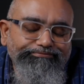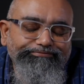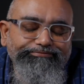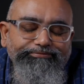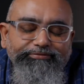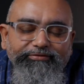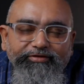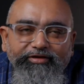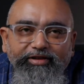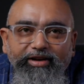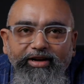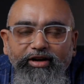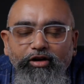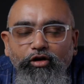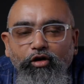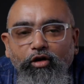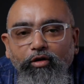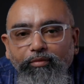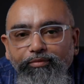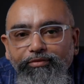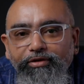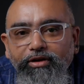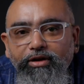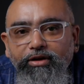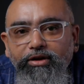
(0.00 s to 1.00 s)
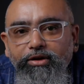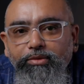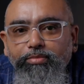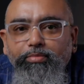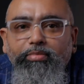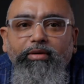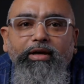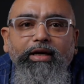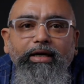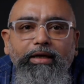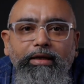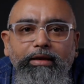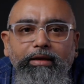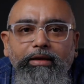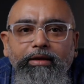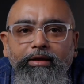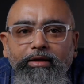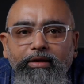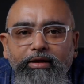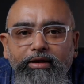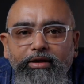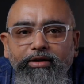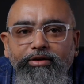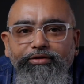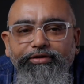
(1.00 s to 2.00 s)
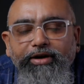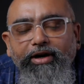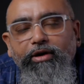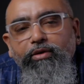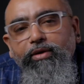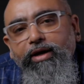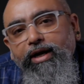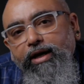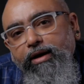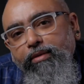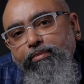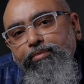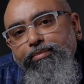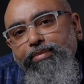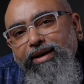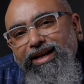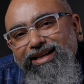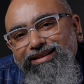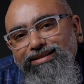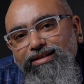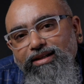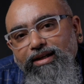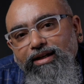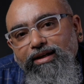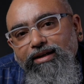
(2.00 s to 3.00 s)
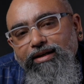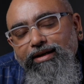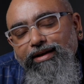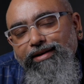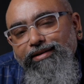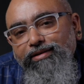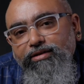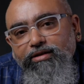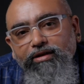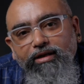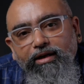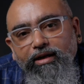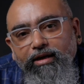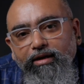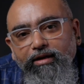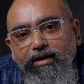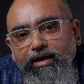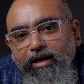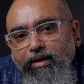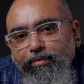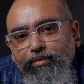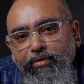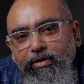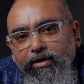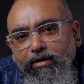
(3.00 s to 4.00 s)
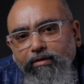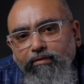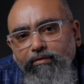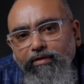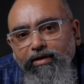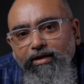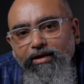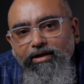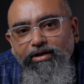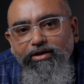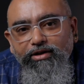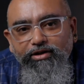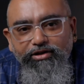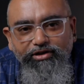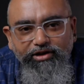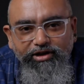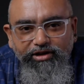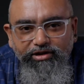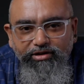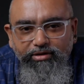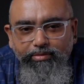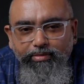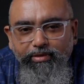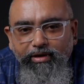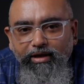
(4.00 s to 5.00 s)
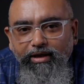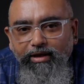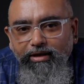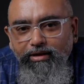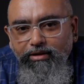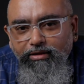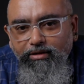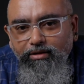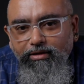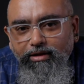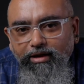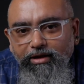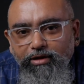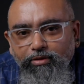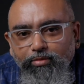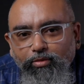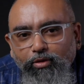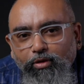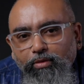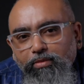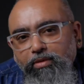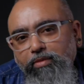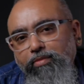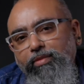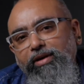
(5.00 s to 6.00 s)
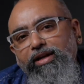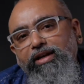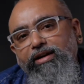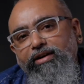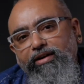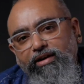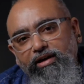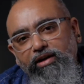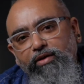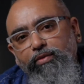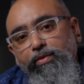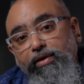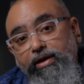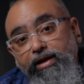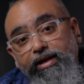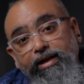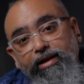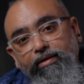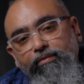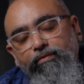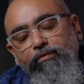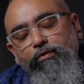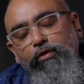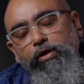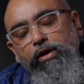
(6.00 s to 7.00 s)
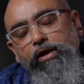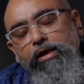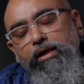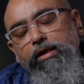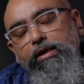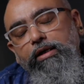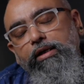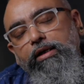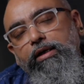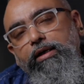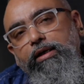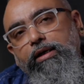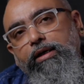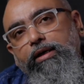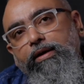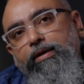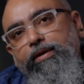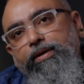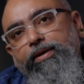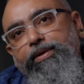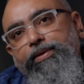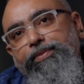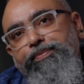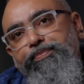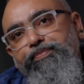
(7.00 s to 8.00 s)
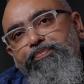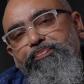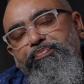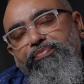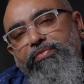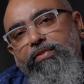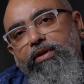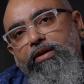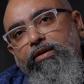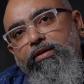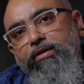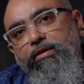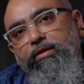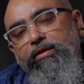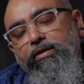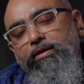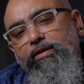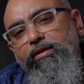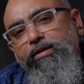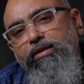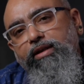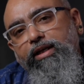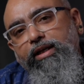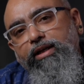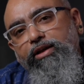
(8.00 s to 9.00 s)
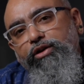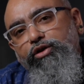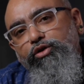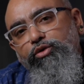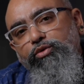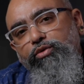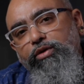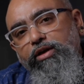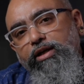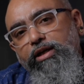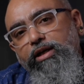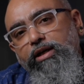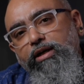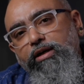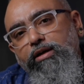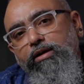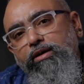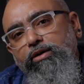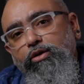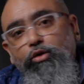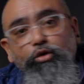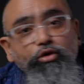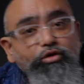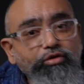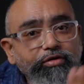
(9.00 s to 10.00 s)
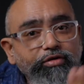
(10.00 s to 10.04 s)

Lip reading: very obvious, but try to get a basic DSLR camera with interchangeable lens. That's probably really very helpful. Then you need a good